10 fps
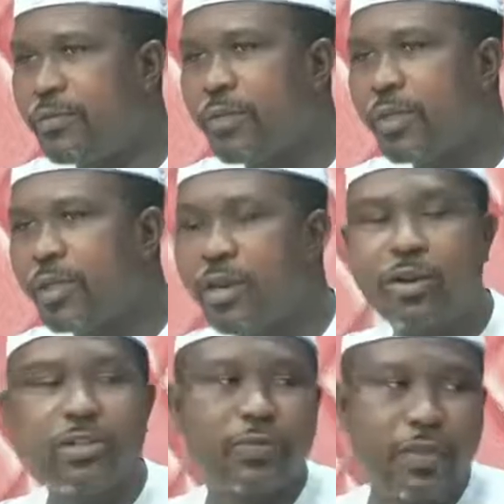In all
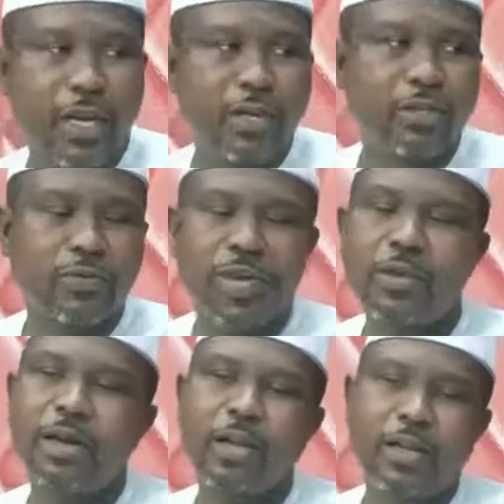spheres of human
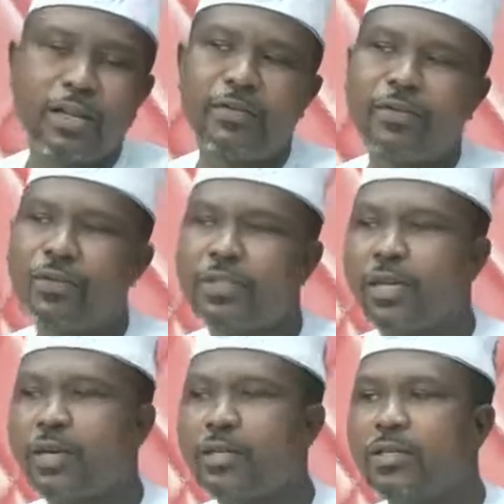endeavors, our
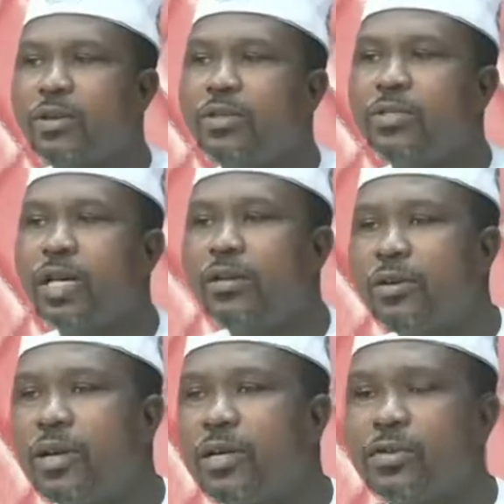sons and daughters
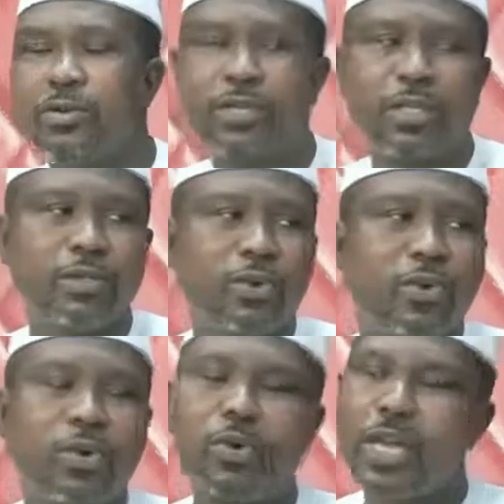continue to hold
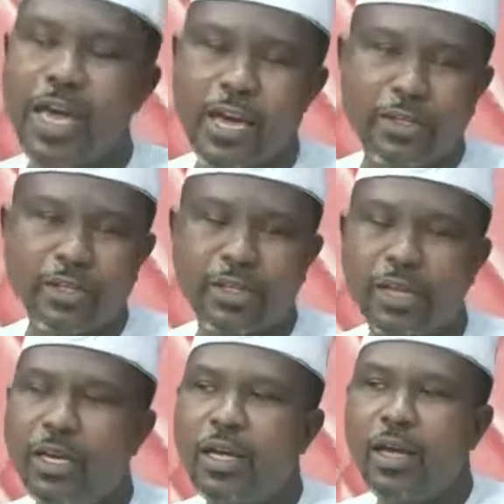the edge,
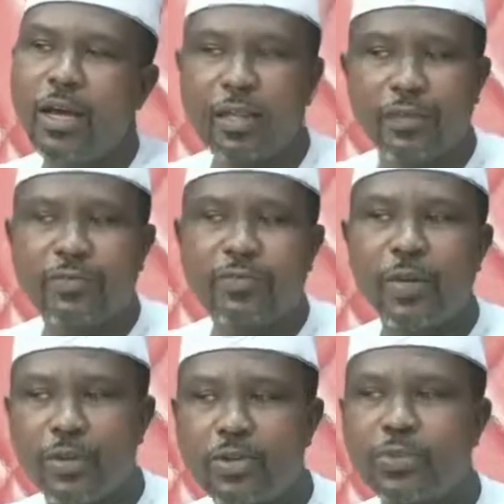and therefore he
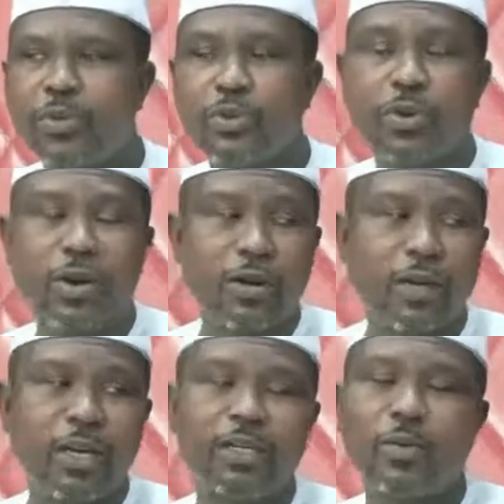wants me to congratulate
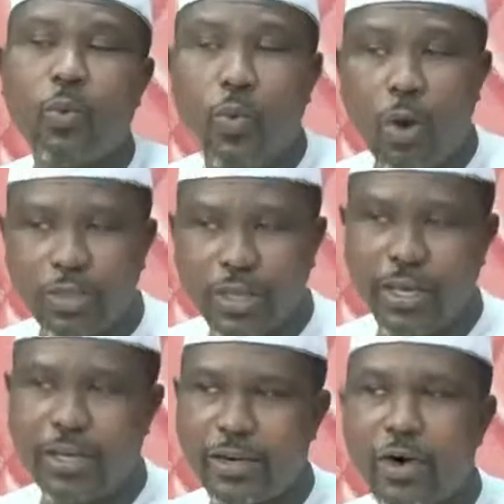once again
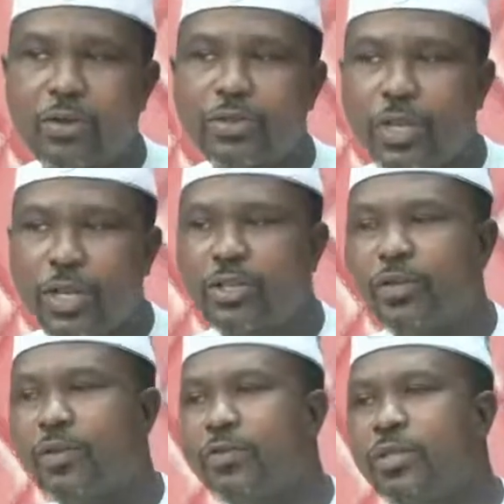all citizens of
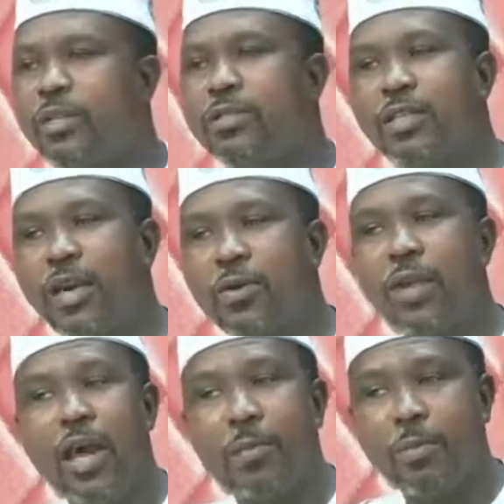Ogun State. Secondly,
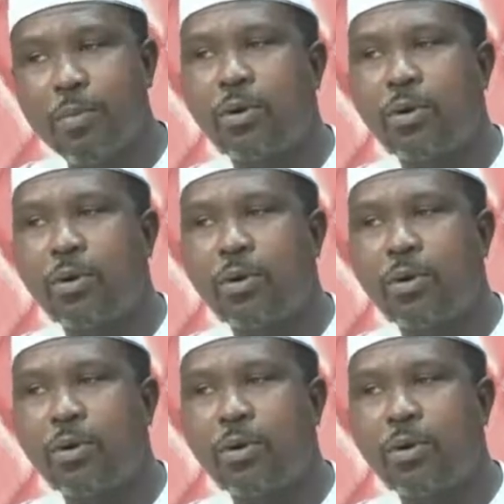and more